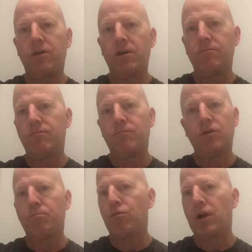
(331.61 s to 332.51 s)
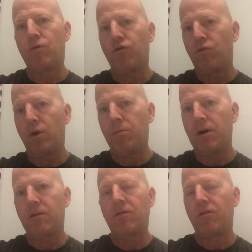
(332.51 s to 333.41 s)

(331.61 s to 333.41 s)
The break was 20 bucks.